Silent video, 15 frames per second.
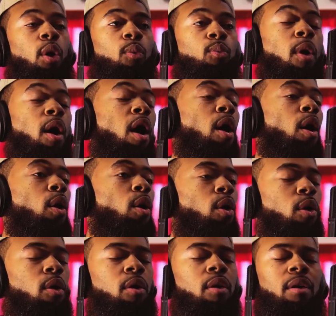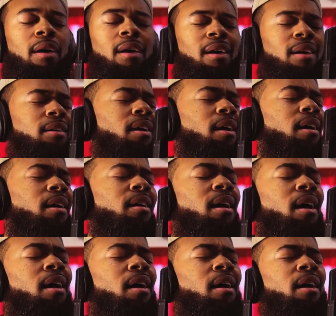Whoa, yeah,
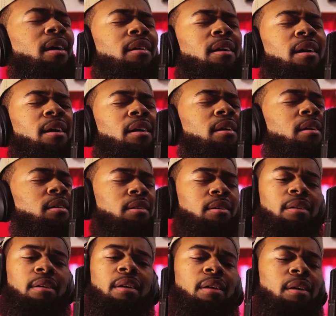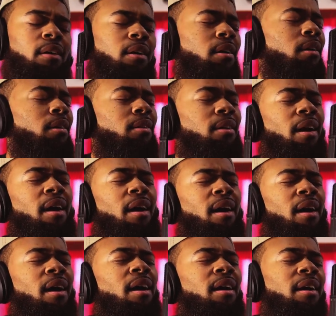yeah, yeah,
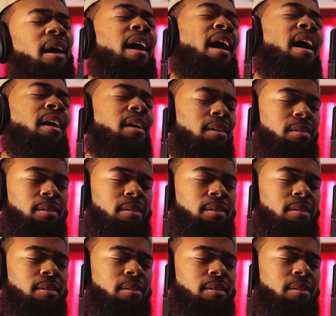yeah, yeah.